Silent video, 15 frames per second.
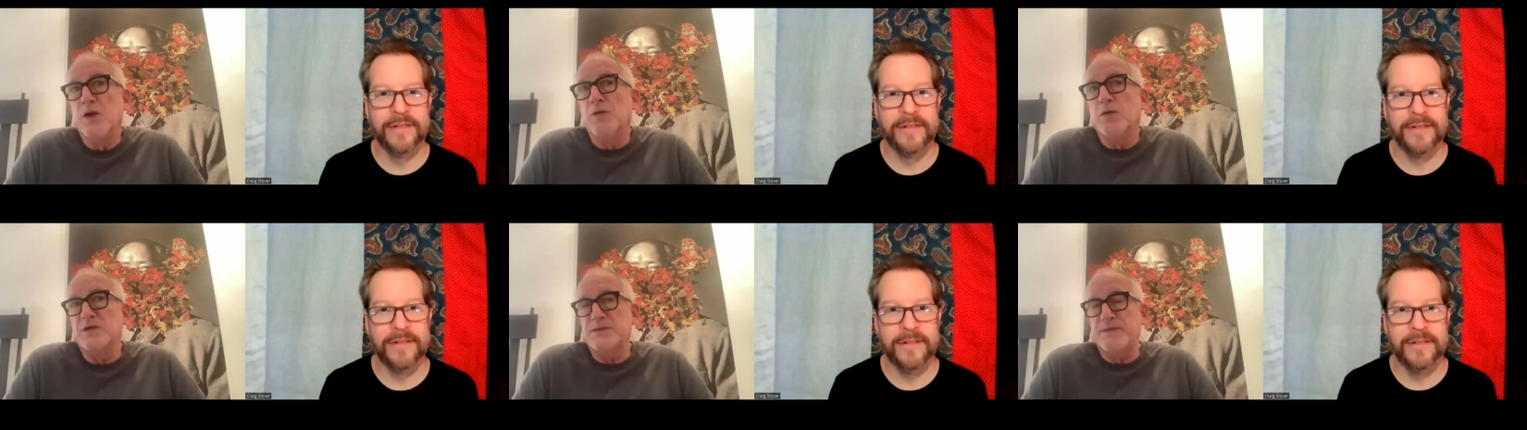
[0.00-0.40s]

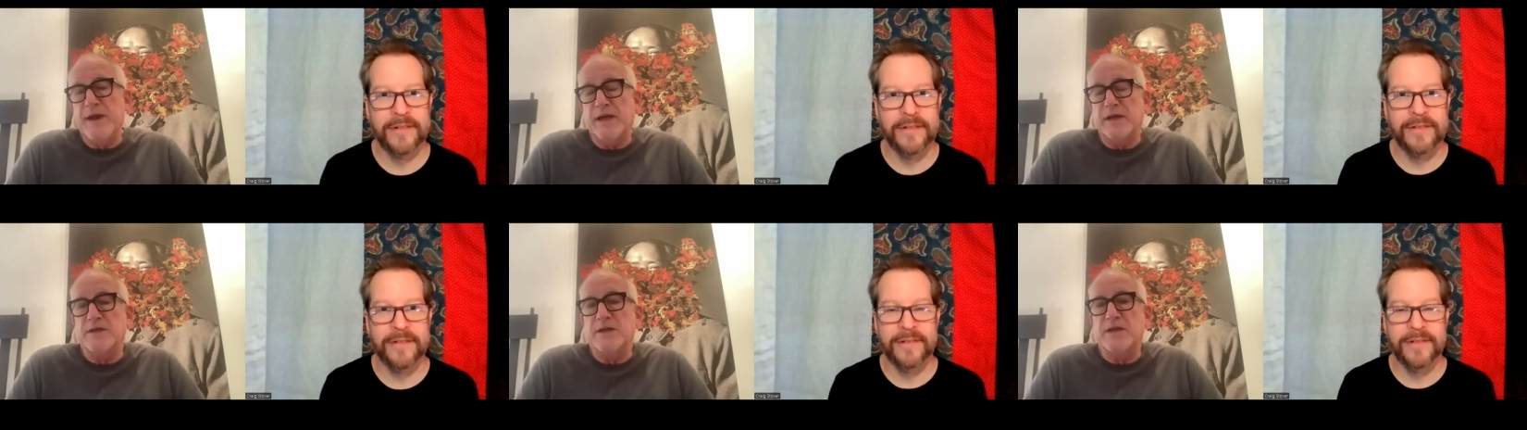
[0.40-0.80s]

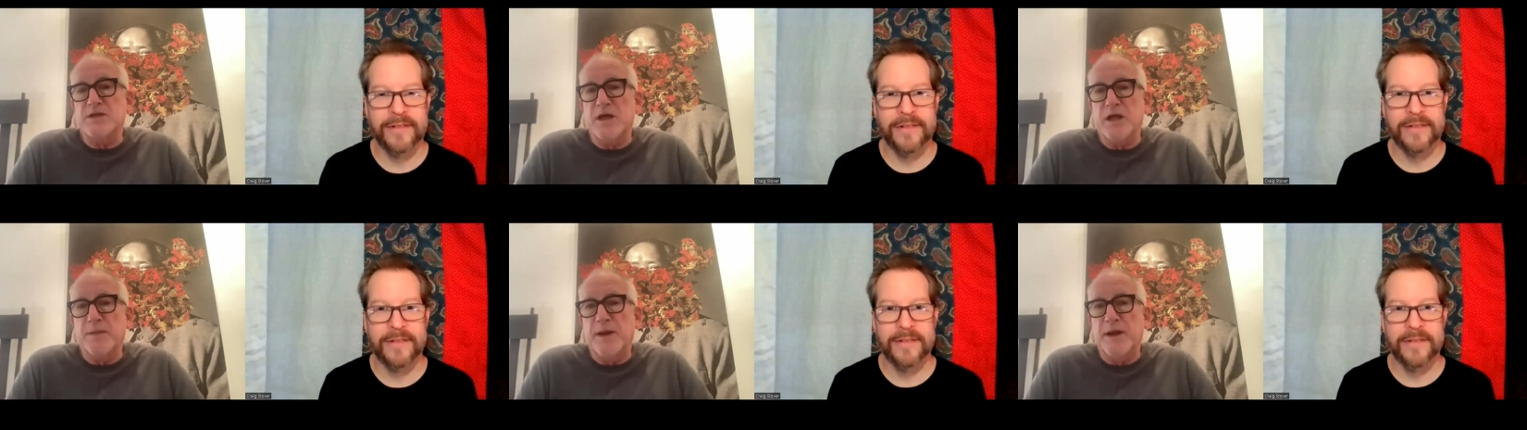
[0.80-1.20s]
Speaker 1: respect, it's
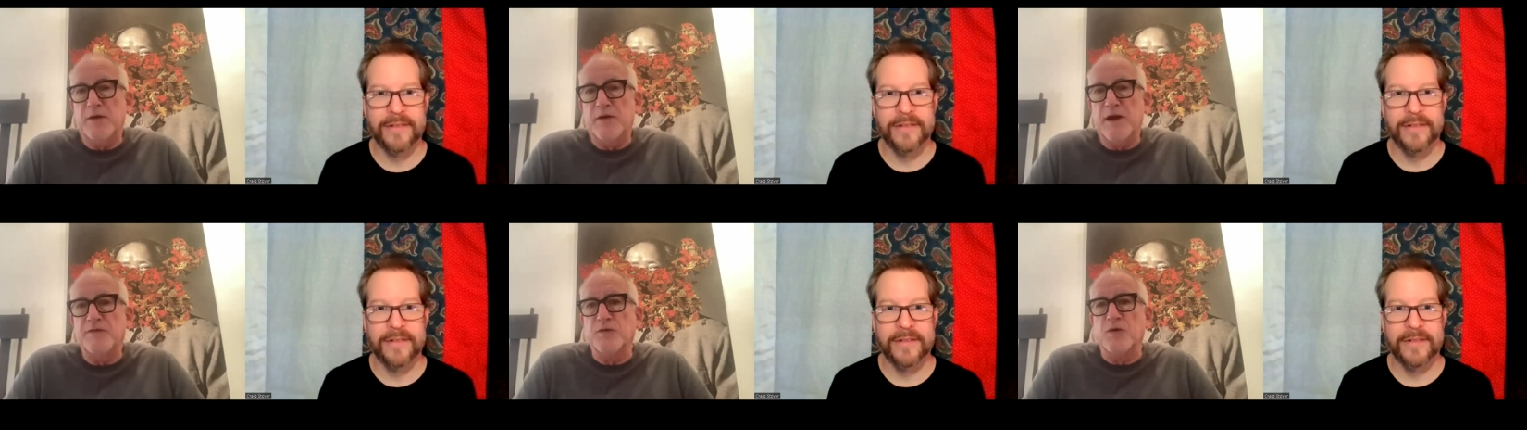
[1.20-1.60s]

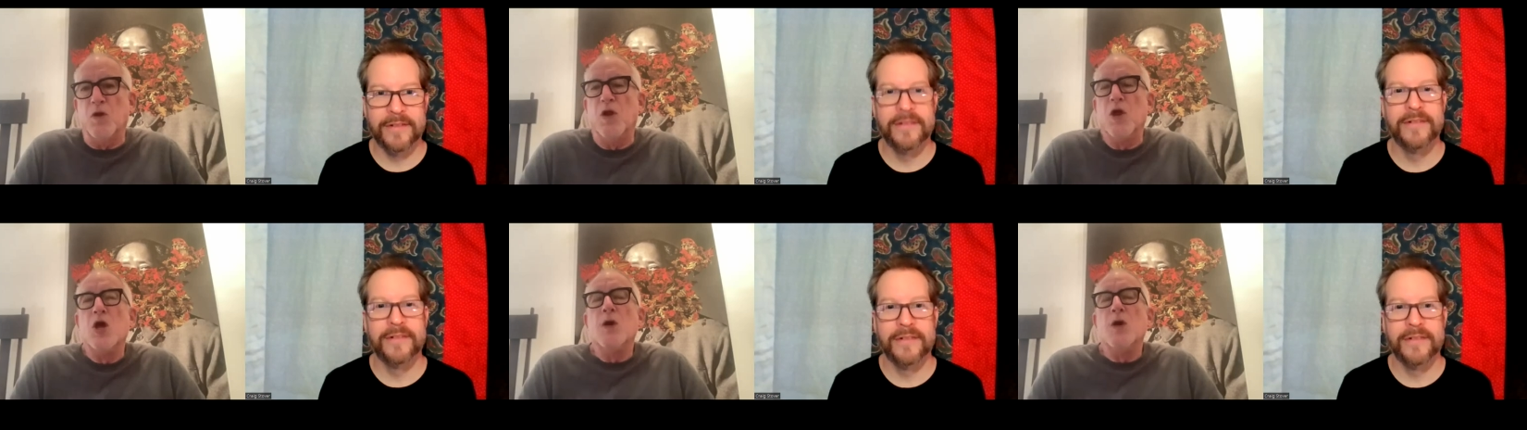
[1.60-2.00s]

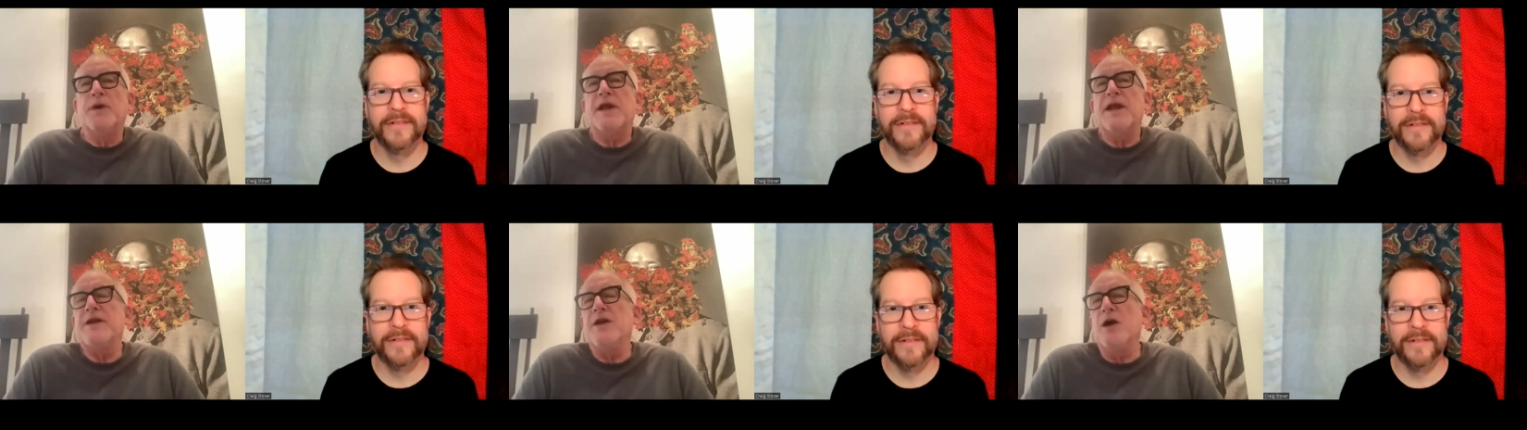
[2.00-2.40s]
autobiographical.
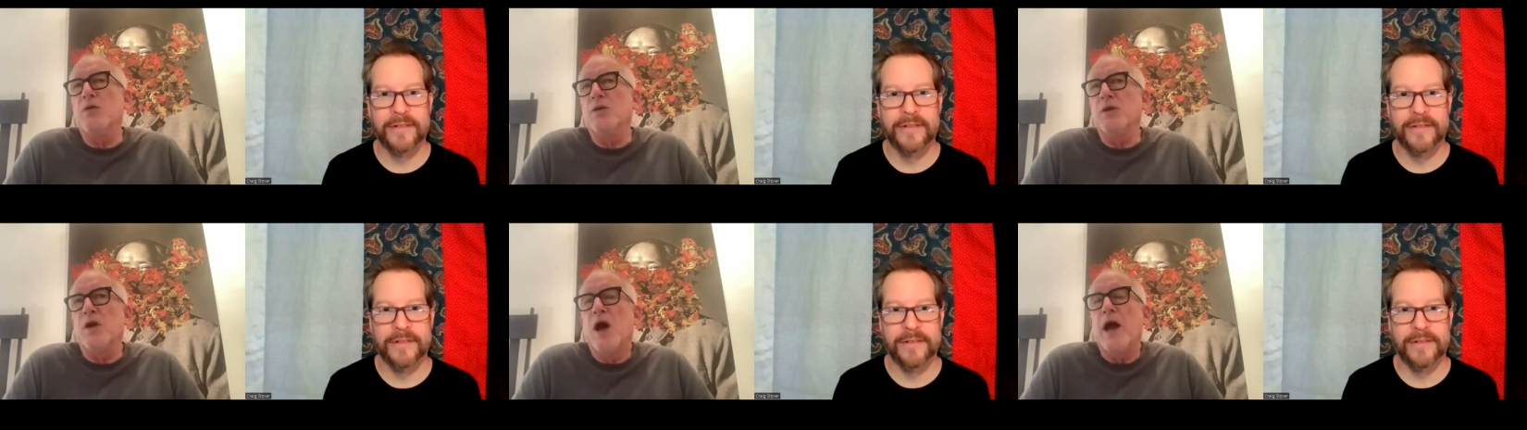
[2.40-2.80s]
But I
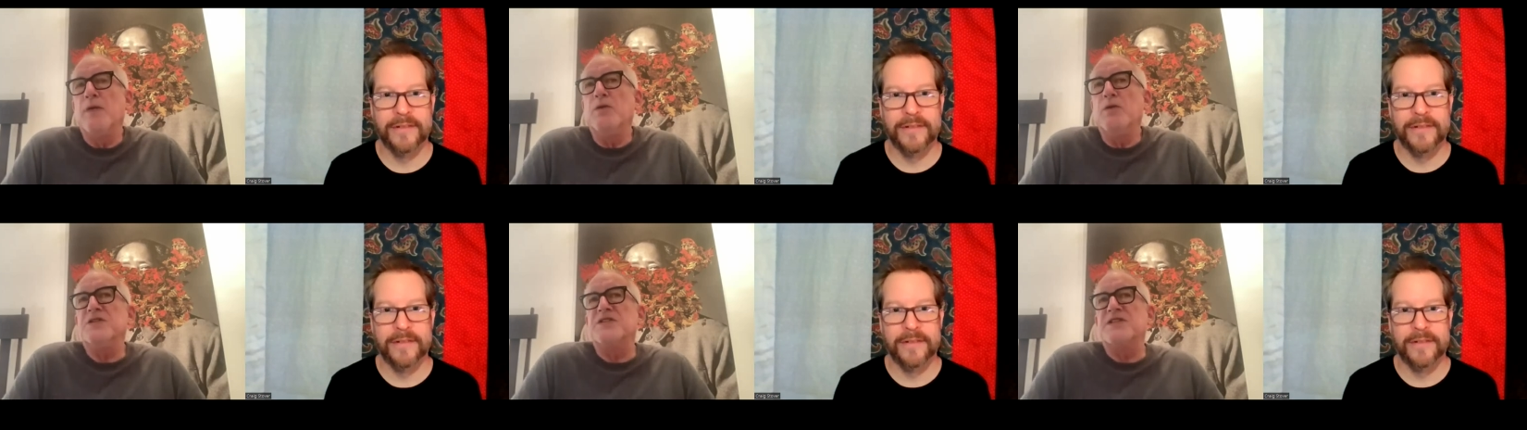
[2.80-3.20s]
don't. I
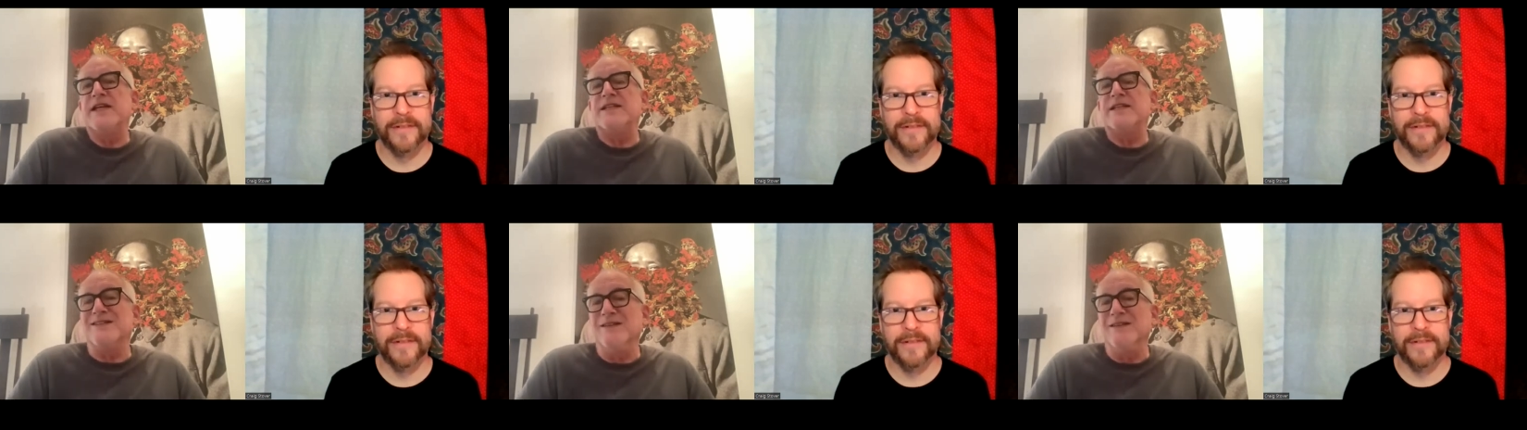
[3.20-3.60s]
wouldn't say
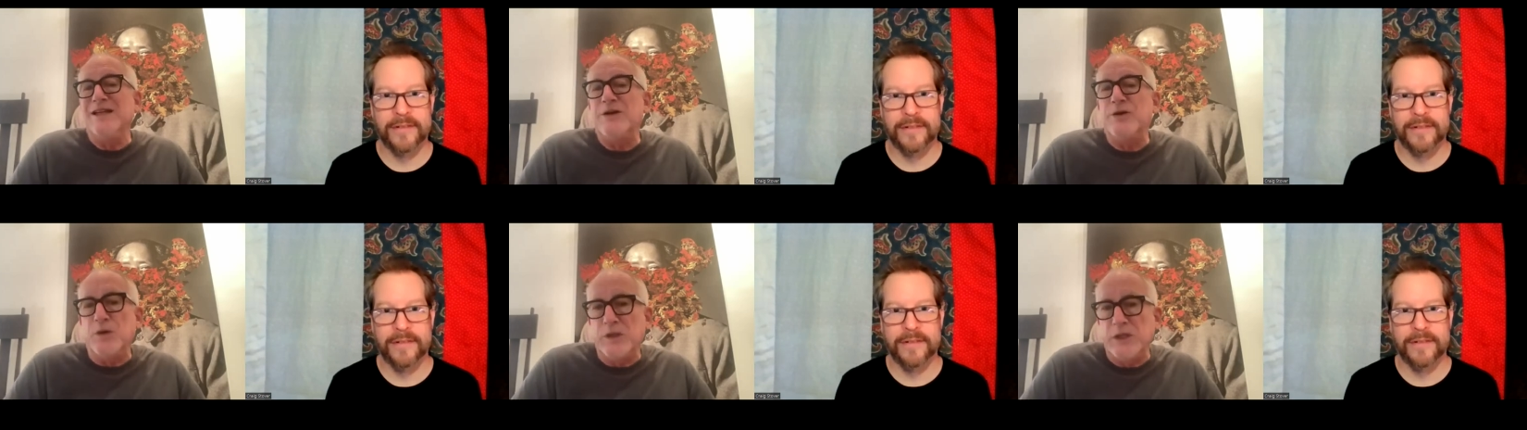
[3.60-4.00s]
it's
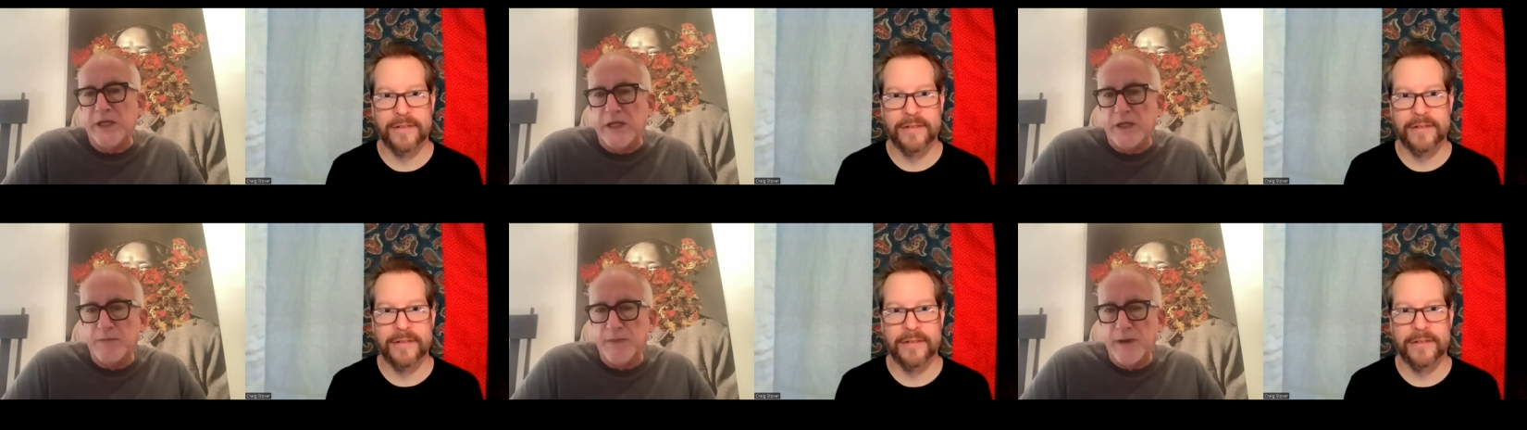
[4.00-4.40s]

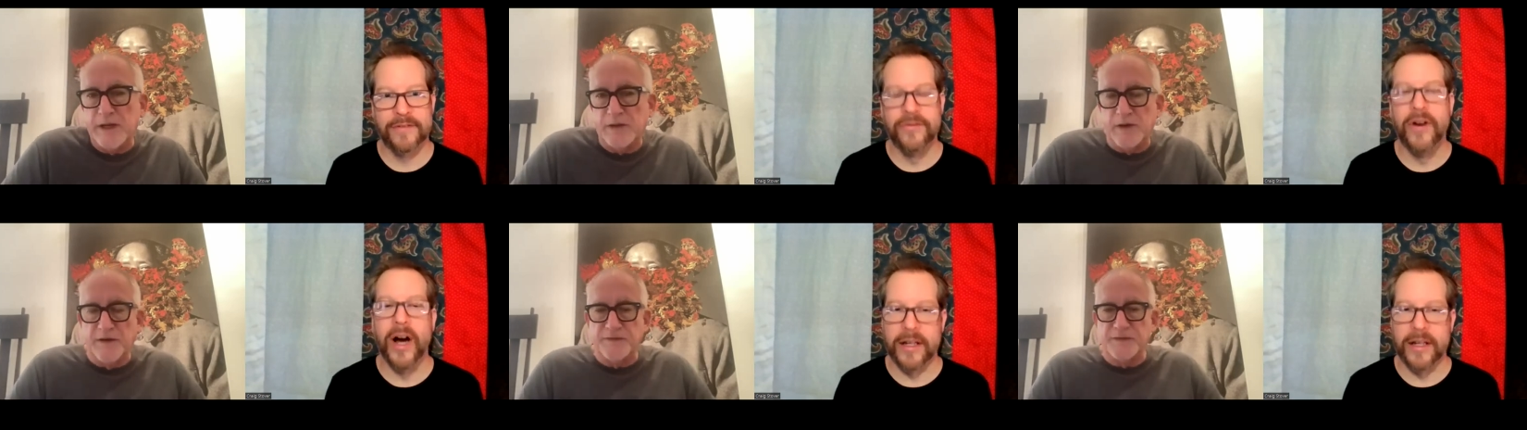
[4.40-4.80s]
literally
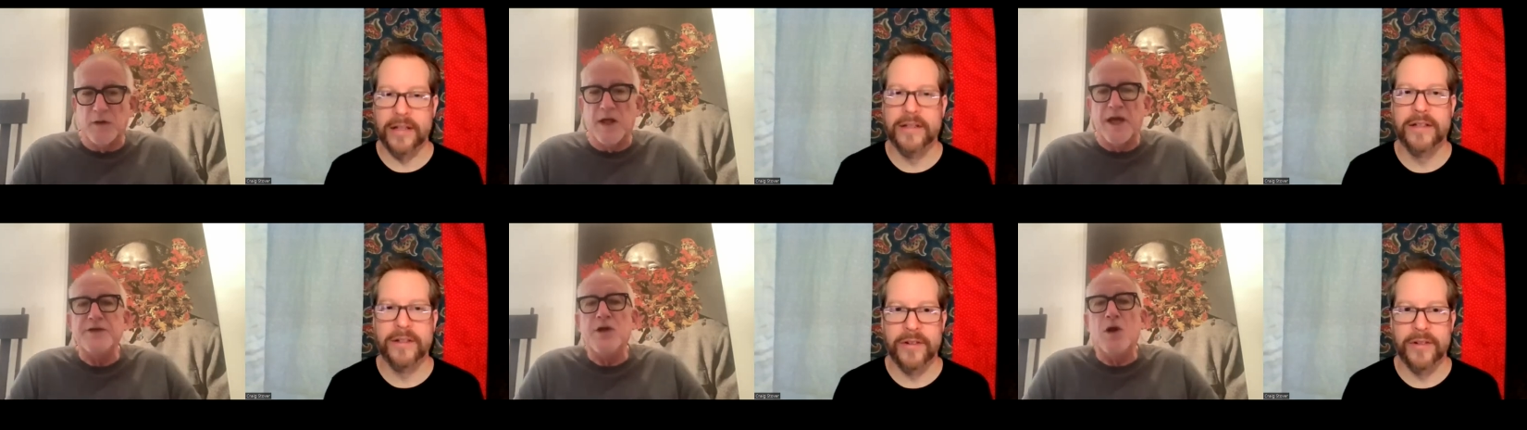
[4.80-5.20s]

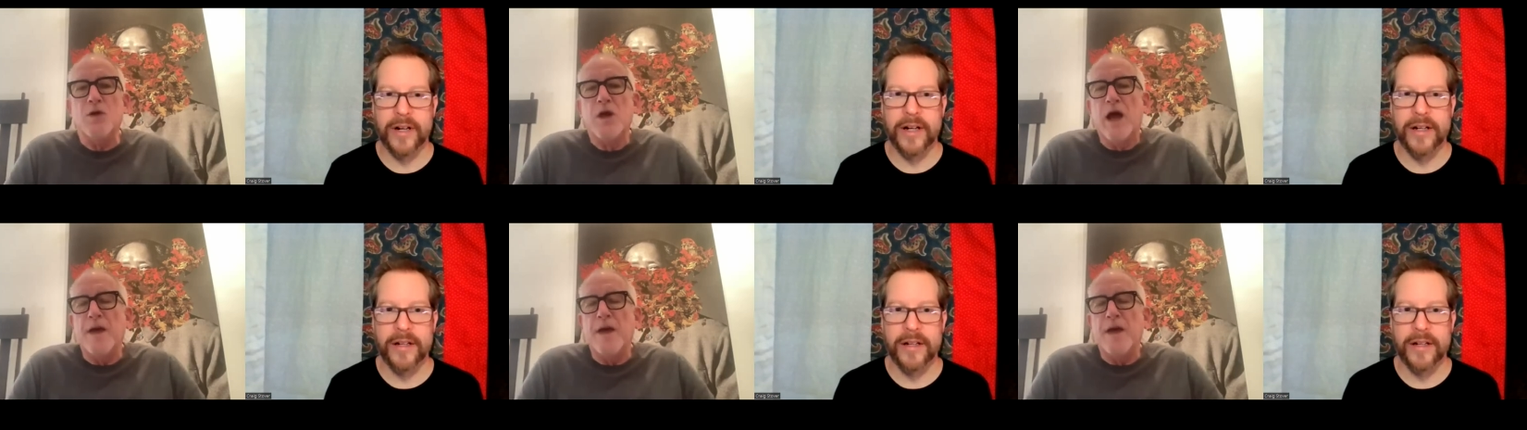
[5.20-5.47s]
biographical. Right.